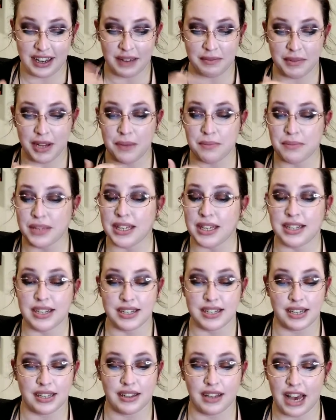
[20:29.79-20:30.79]
I'm not
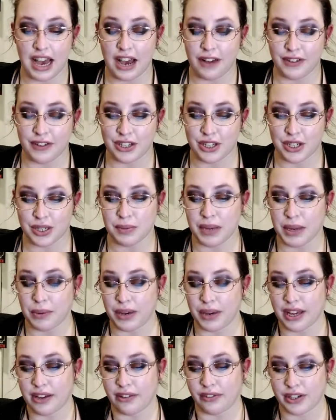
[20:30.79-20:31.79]
meaning to laugh. It's just my
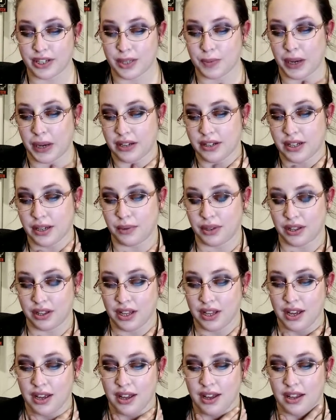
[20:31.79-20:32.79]
way of responding
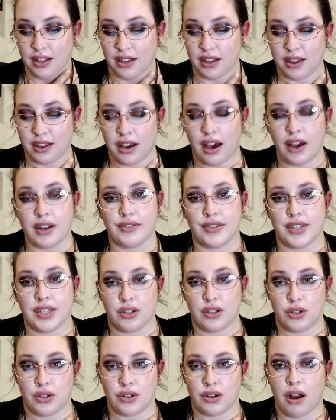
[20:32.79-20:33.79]
with the thought of
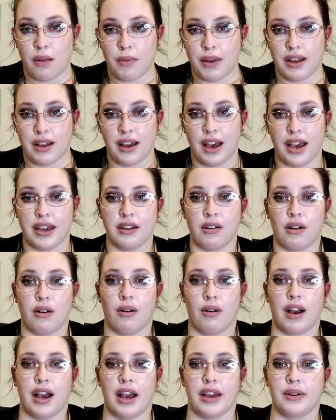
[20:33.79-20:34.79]
such trauma. I
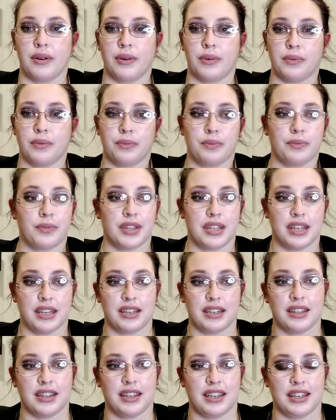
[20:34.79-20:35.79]
don't I don't
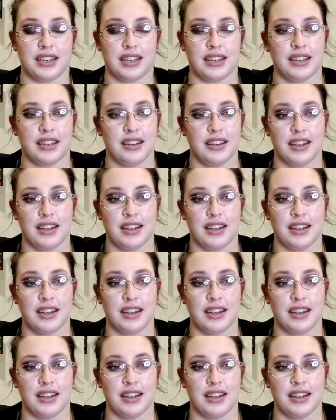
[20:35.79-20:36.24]
think like